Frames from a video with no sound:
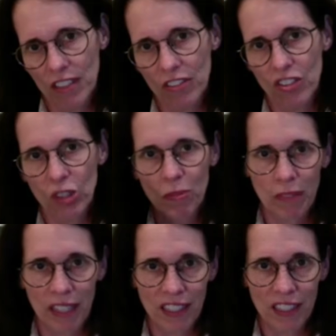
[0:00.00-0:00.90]
Superman,
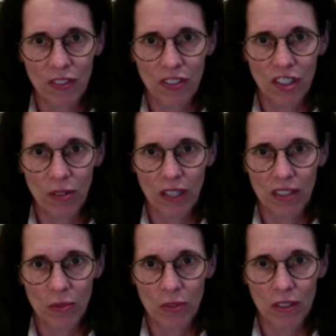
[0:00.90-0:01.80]
if you can go out
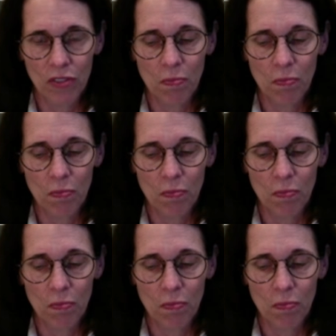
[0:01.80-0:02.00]
in the world.